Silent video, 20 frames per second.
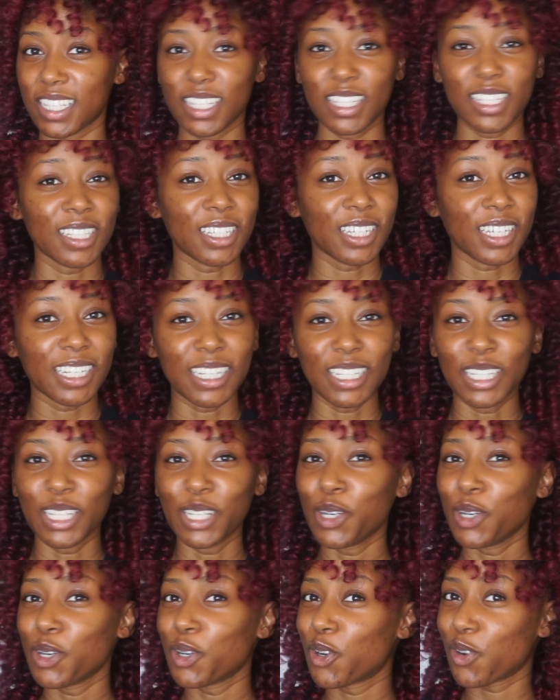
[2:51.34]
is looking a
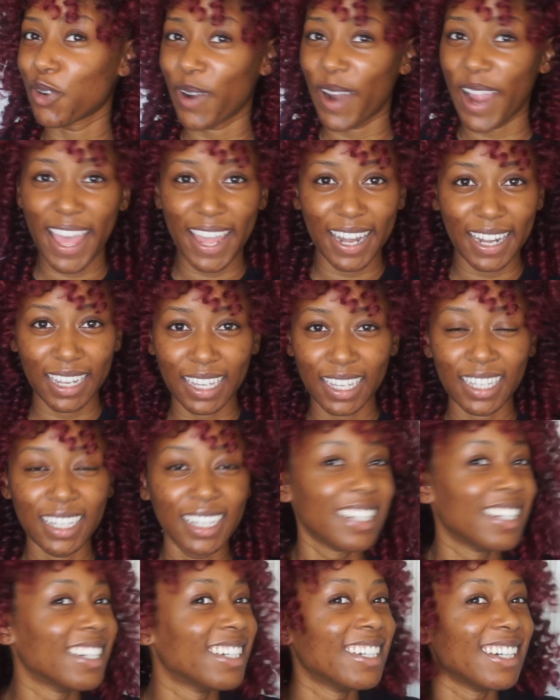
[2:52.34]
little
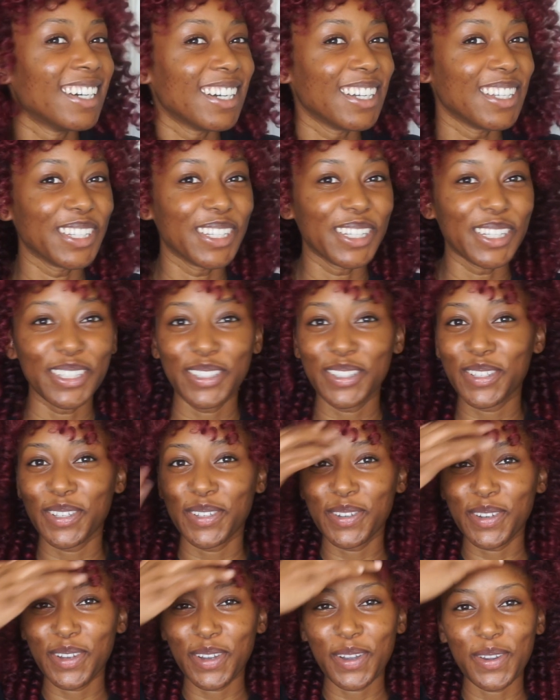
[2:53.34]
granny, a little
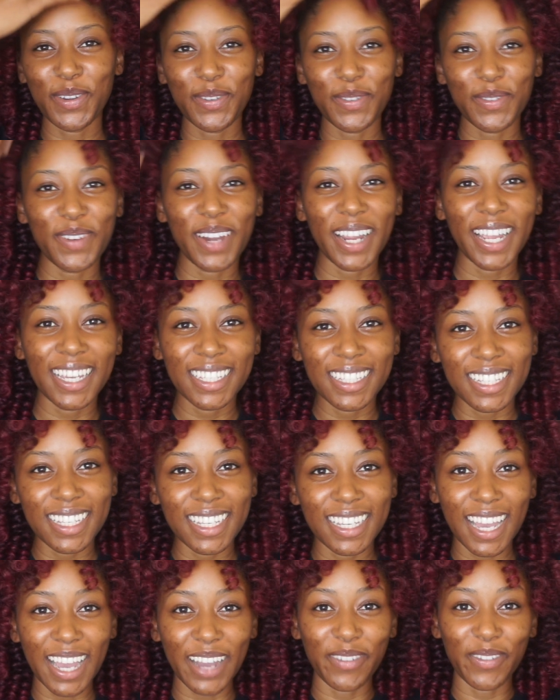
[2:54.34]
too
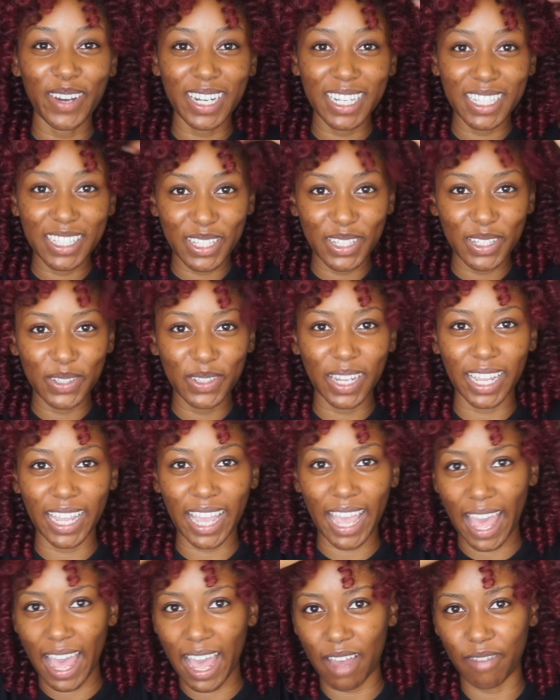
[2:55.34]
crazy. I wanted to do like
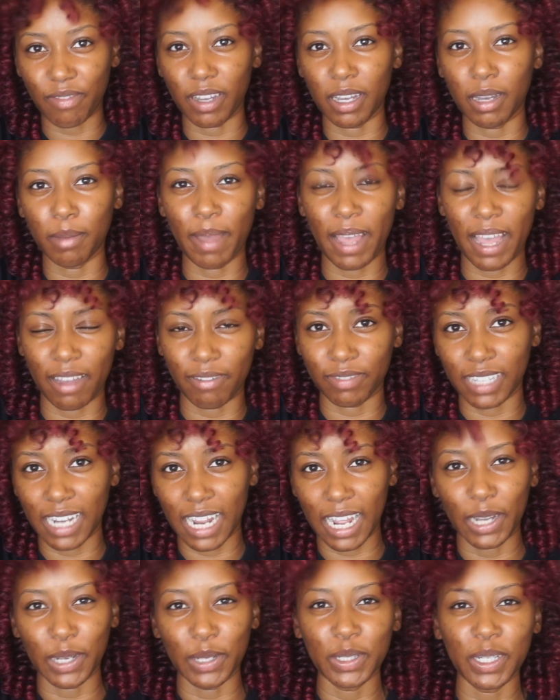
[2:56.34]
a half up, half
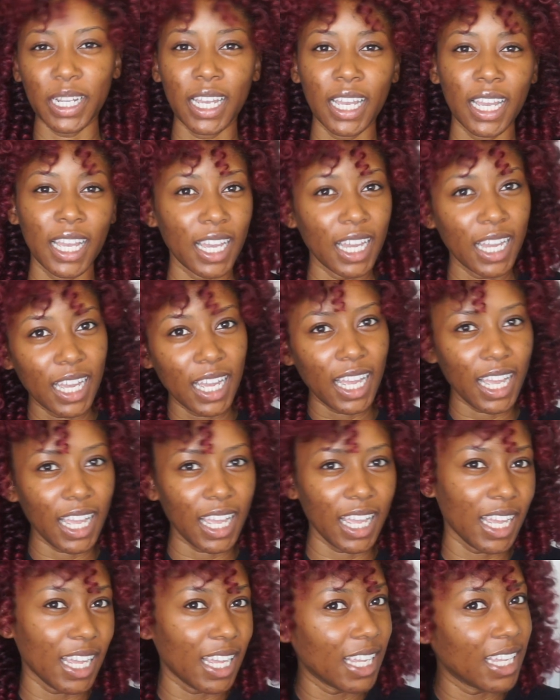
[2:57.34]
down,
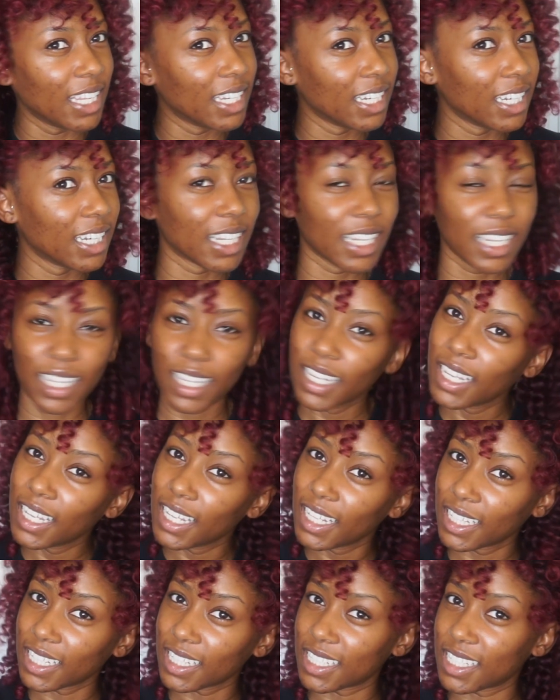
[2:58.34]
and
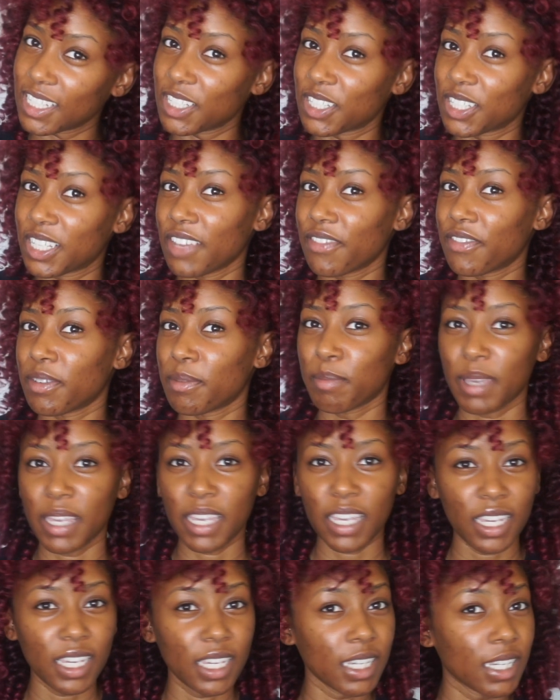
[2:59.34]
this is giving
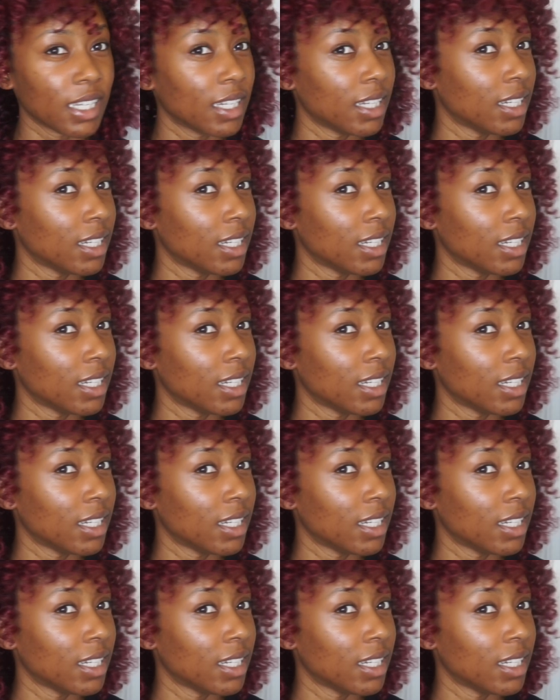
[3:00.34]
me